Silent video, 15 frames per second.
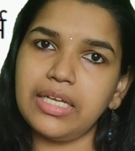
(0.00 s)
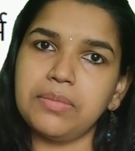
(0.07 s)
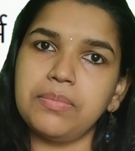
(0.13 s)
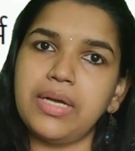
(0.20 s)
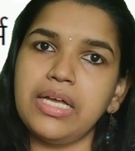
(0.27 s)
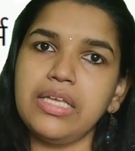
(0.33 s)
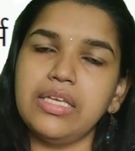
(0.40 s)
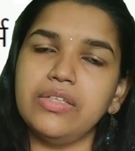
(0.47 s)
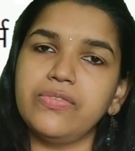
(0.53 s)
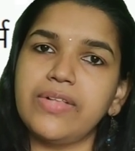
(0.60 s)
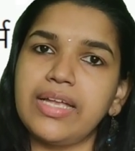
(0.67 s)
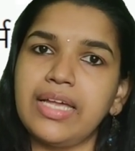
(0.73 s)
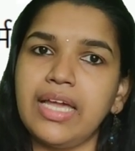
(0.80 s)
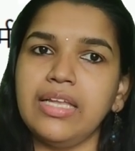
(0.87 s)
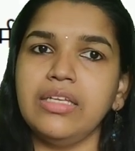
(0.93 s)
karma is
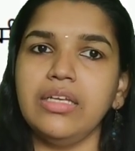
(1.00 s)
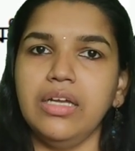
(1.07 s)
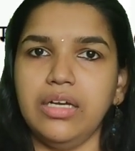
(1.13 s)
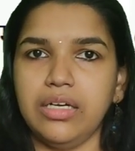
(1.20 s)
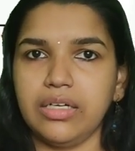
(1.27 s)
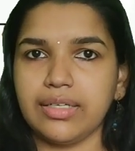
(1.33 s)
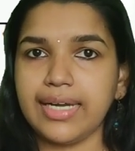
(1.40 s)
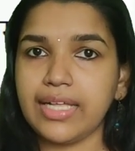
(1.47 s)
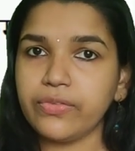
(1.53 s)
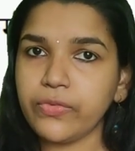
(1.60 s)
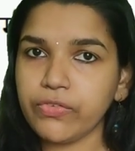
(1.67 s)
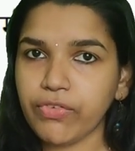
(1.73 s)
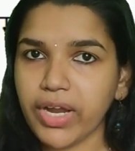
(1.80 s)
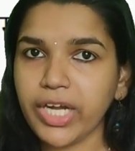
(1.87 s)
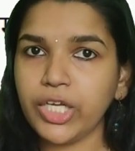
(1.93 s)
again
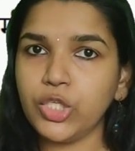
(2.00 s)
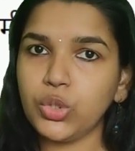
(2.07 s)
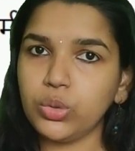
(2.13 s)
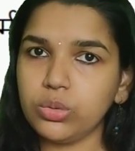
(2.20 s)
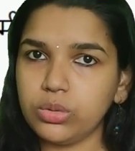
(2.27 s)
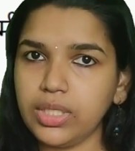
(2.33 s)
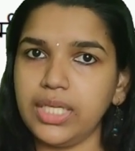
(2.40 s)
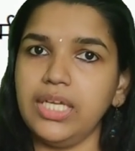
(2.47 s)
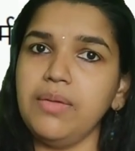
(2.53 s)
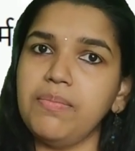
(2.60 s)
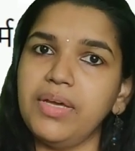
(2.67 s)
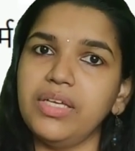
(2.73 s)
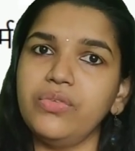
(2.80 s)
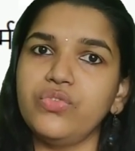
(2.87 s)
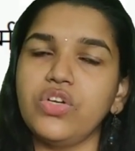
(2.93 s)
classified into three
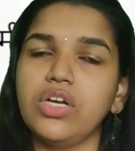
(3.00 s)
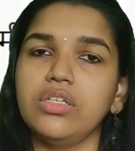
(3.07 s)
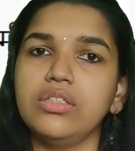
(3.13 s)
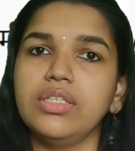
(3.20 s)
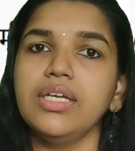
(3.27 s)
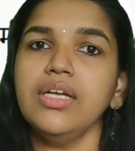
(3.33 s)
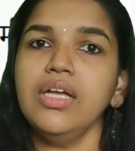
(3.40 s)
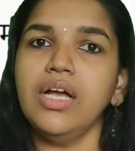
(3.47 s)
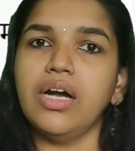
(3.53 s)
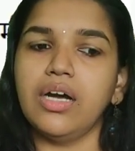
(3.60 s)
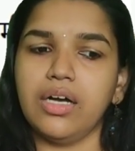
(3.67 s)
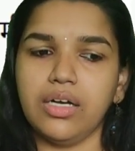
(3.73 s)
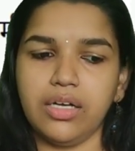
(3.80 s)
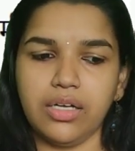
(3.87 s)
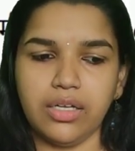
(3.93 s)
based on the
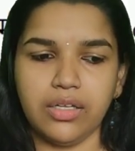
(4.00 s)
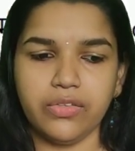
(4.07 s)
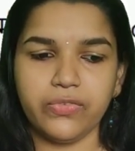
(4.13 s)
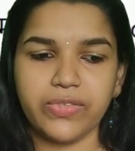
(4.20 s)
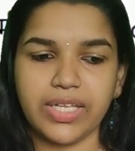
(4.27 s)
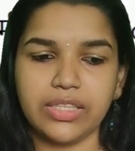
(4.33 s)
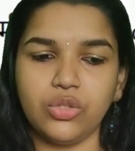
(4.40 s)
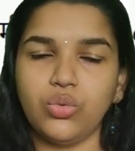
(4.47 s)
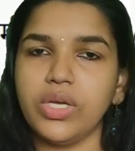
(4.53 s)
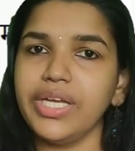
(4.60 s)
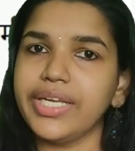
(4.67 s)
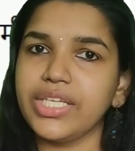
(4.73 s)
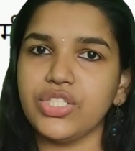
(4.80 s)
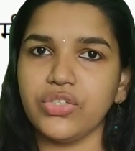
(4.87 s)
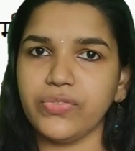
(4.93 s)

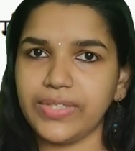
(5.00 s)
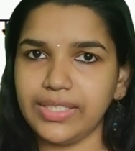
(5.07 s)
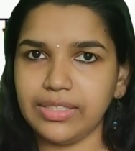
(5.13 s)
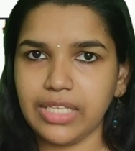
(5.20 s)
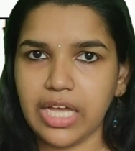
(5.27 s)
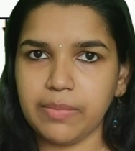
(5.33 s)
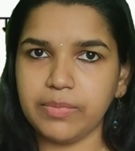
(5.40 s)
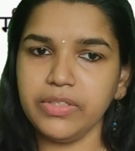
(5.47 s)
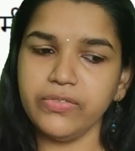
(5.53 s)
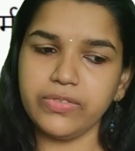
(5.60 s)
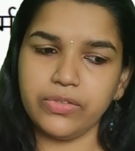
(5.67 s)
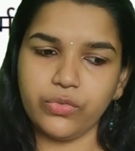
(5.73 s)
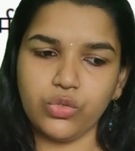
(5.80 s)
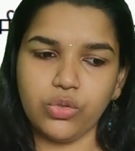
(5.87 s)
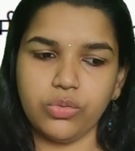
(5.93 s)
sattva, rajas and tamas.
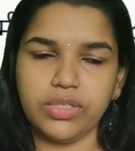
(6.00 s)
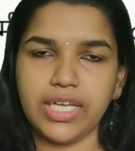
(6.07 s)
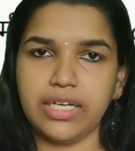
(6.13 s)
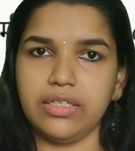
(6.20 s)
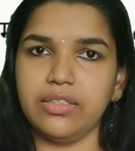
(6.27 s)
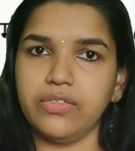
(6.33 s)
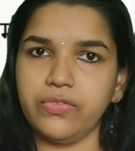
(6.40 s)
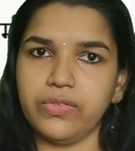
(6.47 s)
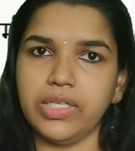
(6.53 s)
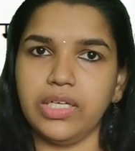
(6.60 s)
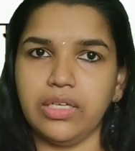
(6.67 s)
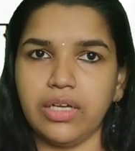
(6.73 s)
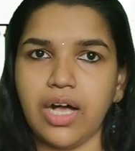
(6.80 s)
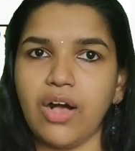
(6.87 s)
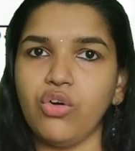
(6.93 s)
So that is
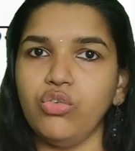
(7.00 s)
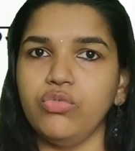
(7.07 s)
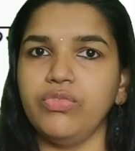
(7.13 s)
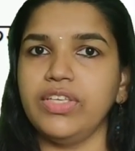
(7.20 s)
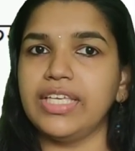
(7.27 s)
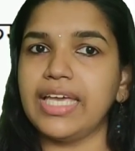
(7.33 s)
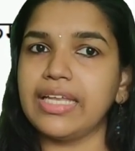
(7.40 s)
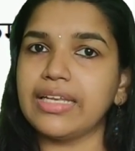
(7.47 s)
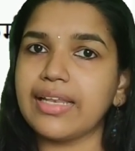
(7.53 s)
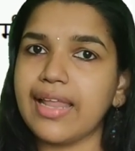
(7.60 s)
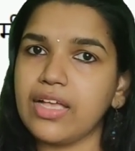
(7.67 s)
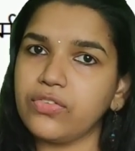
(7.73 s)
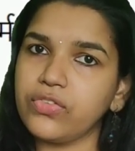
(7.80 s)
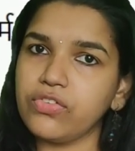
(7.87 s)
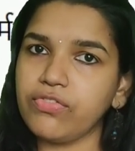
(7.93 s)
how we can
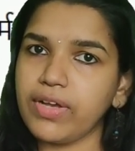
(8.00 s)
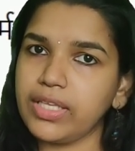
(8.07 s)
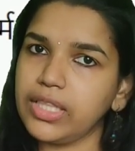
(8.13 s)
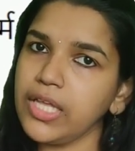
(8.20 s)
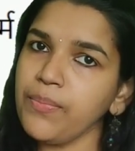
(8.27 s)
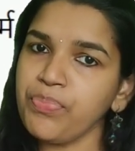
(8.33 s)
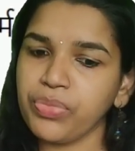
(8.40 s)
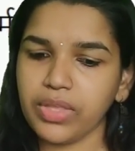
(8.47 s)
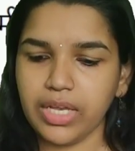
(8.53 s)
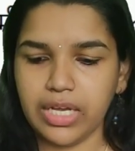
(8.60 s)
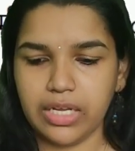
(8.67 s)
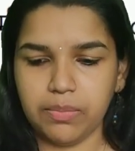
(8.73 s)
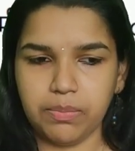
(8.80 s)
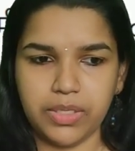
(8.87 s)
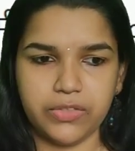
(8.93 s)
classify the
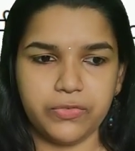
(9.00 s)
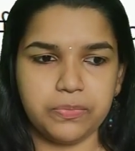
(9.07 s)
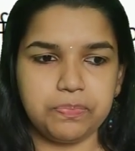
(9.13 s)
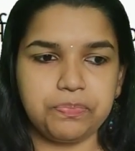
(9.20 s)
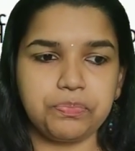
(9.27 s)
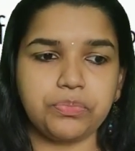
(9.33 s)
karmas.